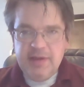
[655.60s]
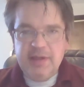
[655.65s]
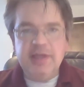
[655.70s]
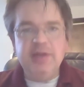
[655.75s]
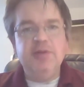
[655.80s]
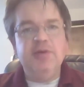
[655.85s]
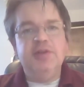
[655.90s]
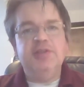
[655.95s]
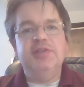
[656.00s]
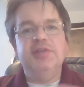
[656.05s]

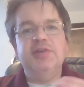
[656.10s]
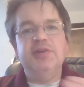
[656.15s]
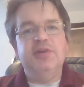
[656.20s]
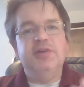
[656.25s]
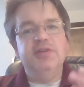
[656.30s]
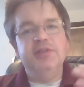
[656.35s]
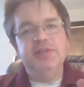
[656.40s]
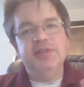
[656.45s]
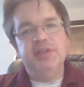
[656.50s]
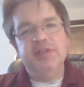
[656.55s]
He looks at
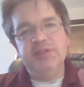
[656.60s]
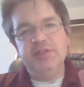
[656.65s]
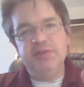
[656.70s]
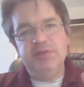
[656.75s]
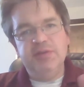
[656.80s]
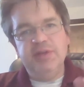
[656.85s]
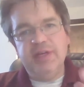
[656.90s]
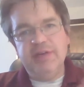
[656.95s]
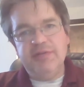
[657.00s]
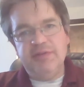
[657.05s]
her and says,
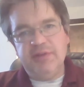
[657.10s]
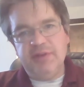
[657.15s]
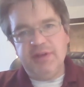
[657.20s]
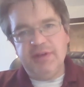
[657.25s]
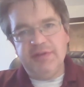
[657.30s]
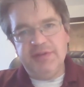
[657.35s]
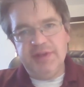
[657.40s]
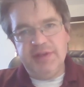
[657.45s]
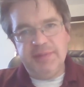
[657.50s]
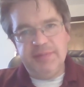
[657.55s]
you never
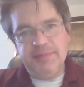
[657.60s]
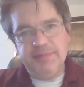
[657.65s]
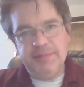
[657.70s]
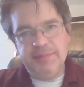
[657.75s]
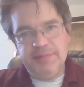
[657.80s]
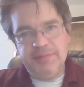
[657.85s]
loved him.